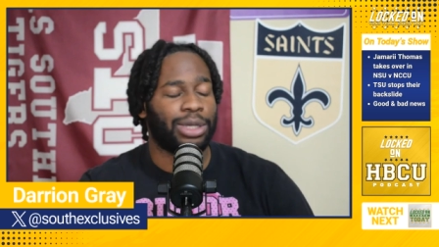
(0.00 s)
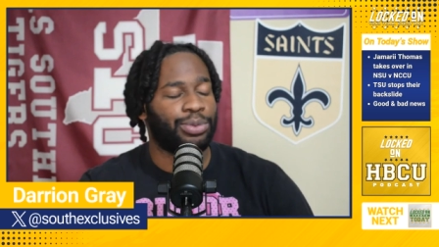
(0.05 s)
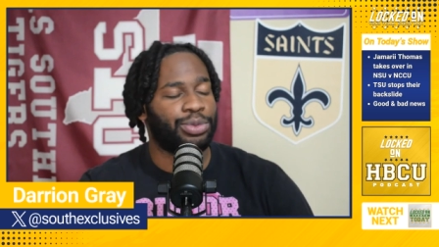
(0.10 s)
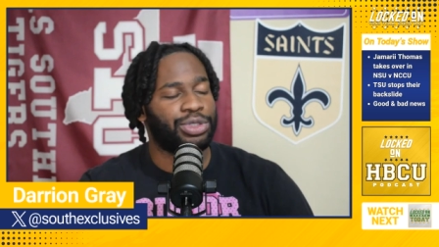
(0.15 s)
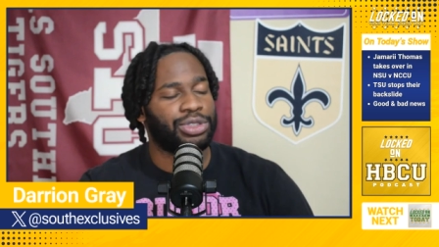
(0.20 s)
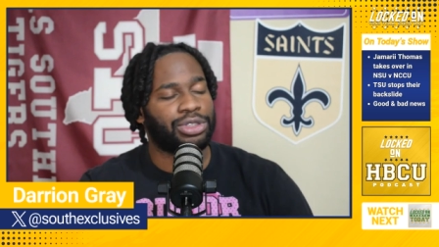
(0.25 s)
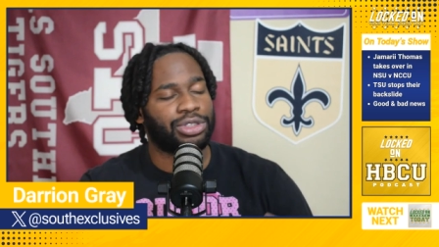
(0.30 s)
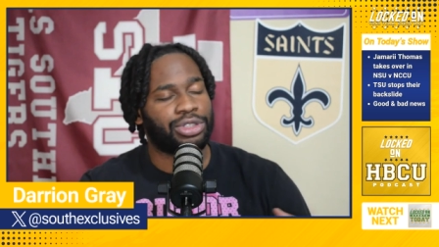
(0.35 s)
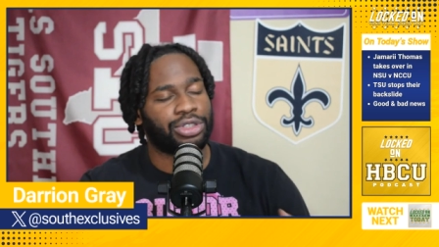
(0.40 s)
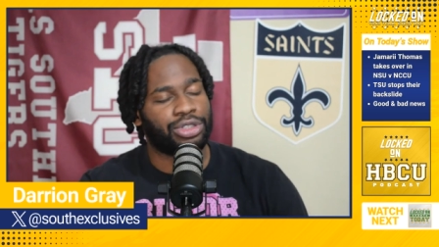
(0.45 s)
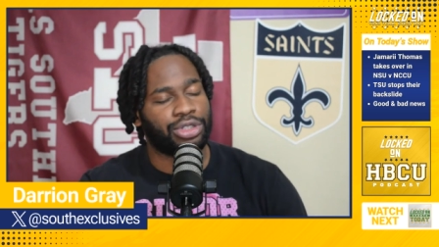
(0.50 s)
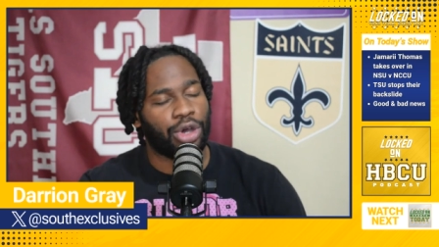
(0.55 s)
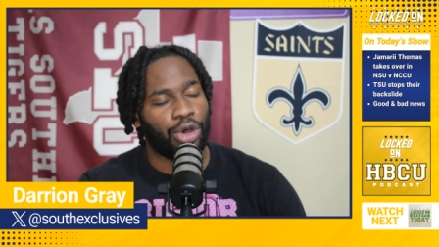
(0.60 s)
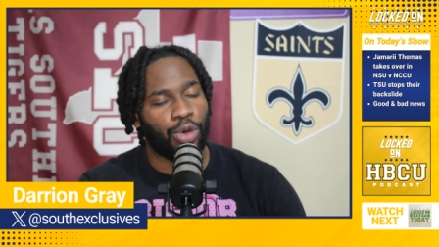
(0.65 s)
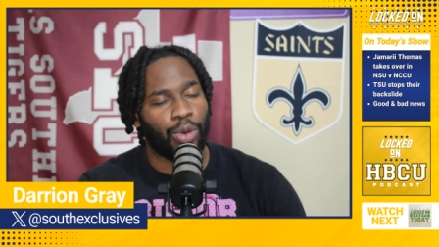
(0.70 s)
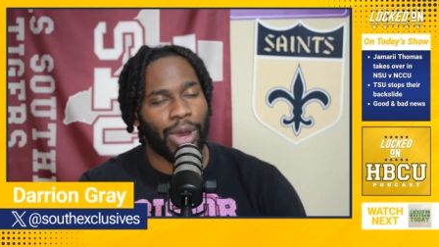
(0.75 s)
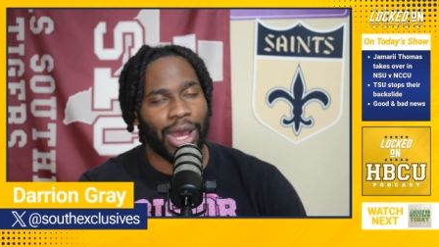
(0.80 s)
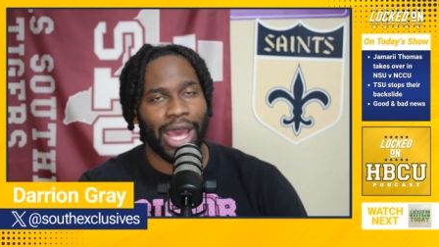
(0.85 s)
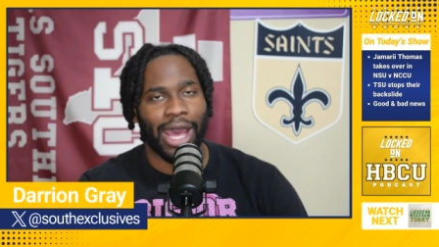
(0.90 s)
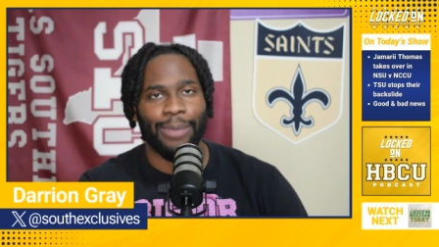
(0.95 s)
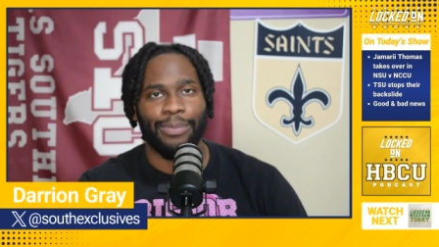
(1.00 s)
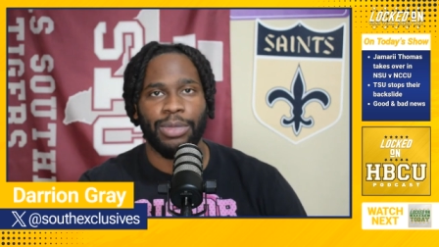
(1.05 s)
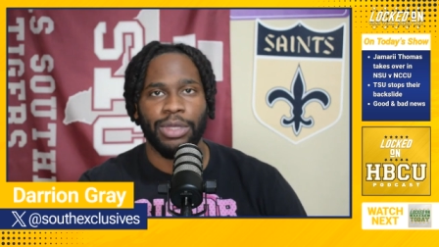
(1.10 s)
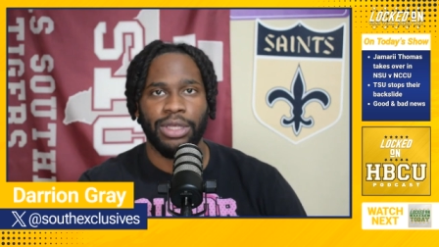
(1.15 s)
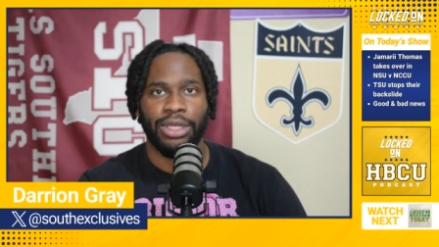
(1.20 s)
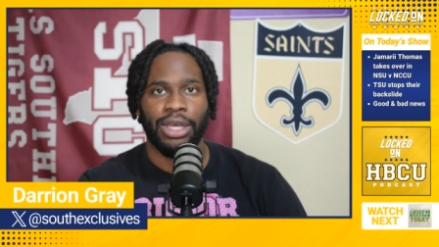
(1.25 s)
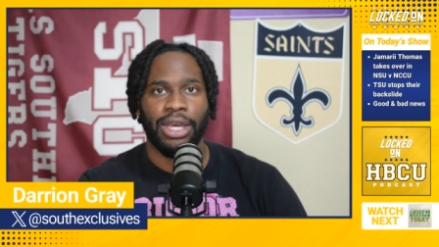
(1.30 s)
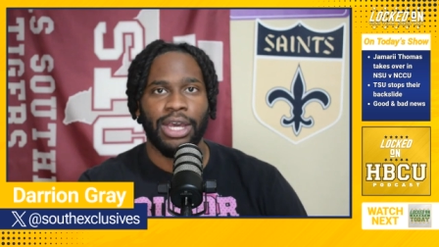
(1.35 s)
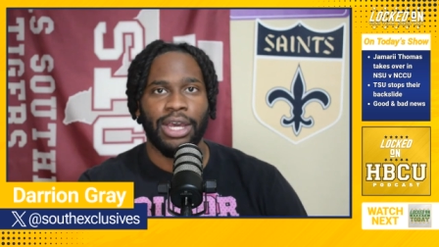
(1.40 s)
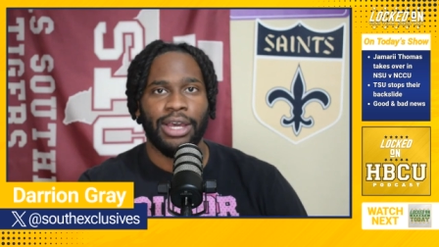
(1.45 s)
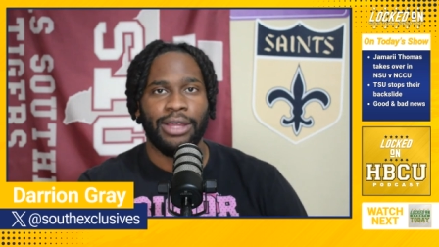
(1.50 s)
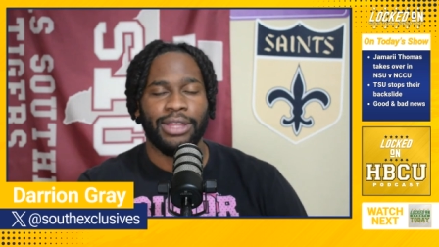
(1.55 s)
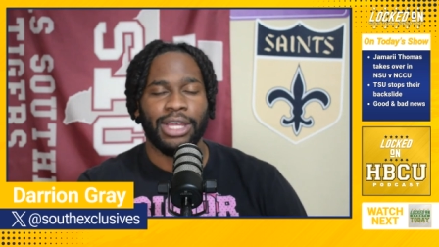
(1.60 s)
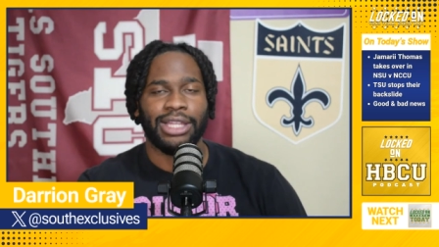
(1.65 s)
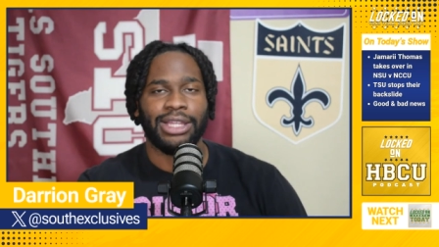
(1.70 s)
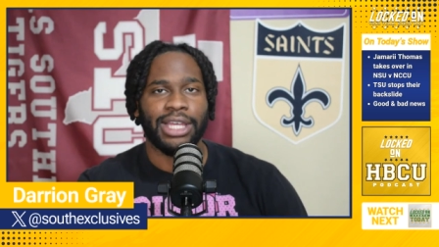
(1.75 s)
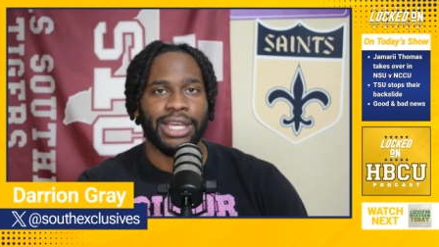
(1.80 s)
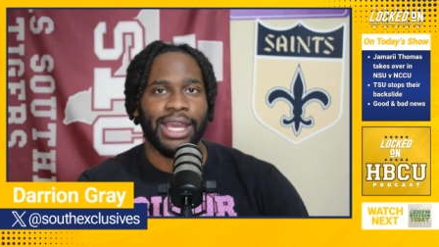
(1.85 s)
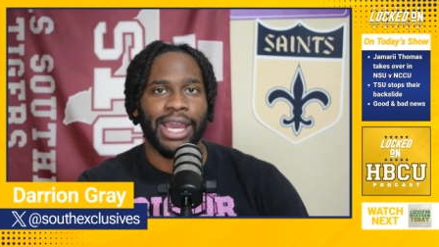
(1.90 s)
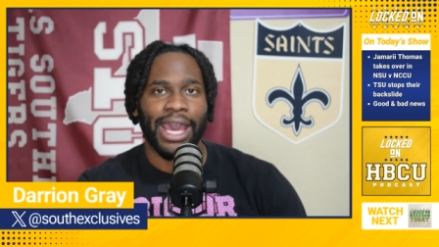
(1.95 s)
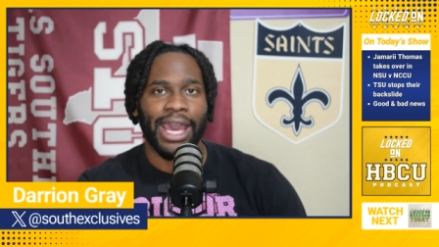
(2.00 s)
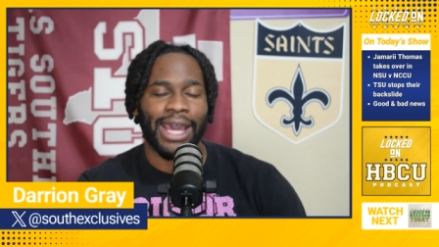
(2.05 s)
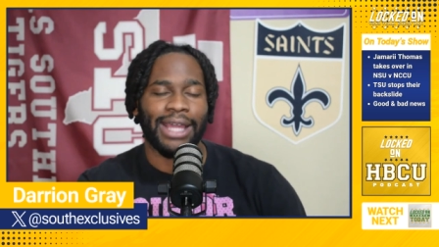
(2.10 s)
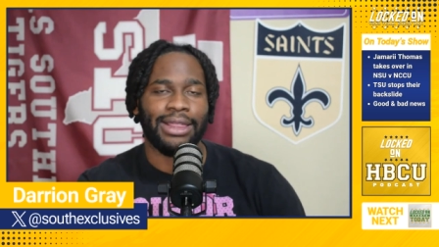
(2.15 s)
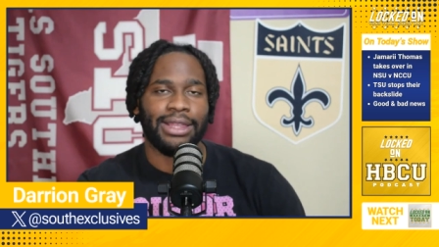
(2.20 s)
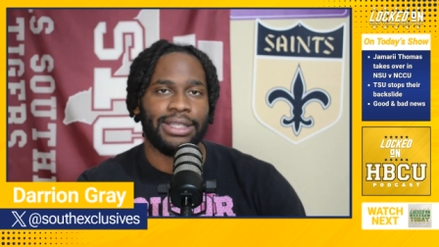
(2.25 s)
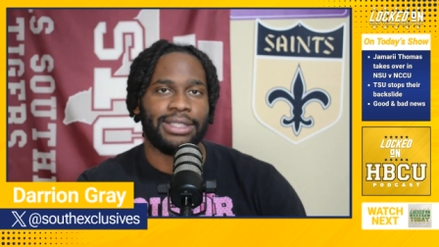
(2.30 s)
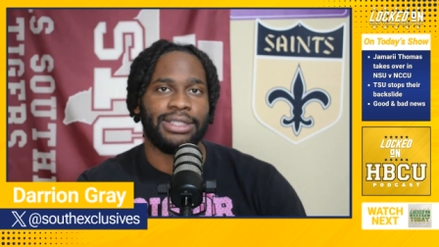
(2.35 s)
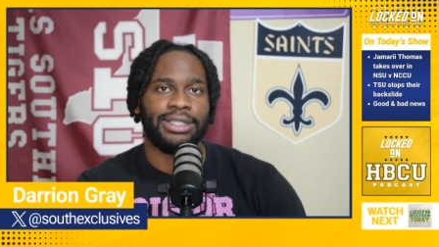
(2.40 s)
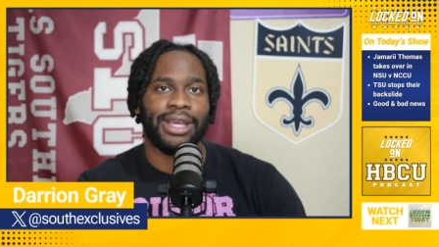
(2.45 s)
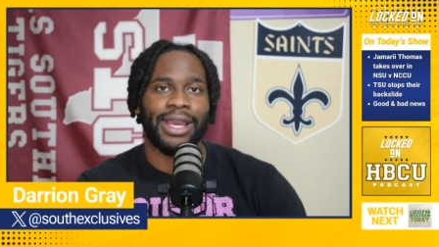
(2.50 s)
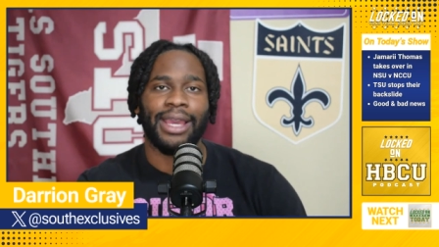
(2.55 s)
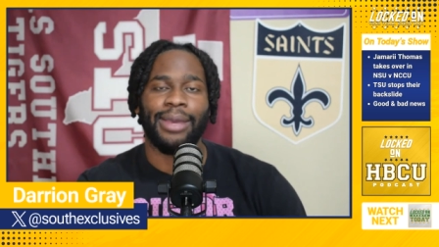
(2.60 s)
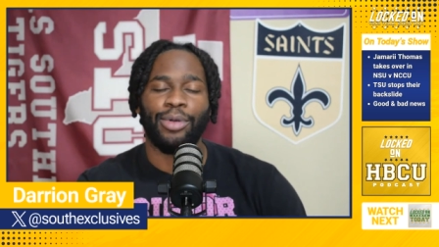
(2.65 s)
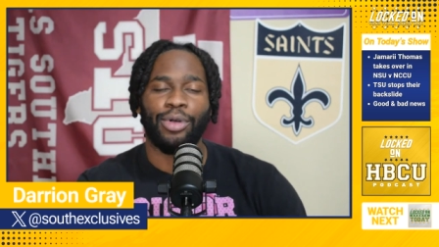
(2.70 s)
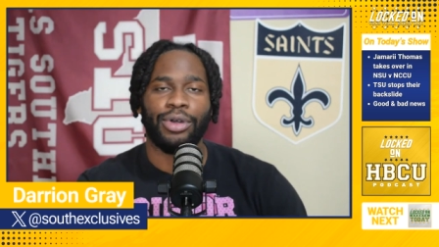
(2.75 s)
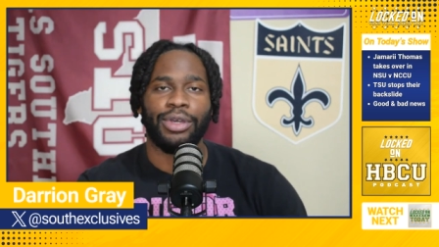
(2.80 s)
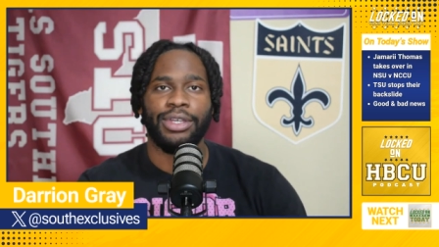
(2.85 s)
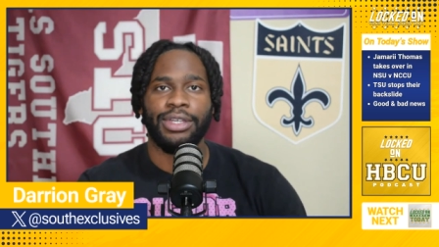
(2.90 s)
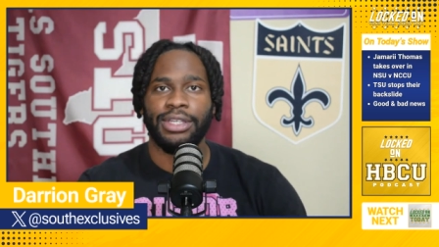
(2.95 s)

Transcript: I was so happy that they had this game on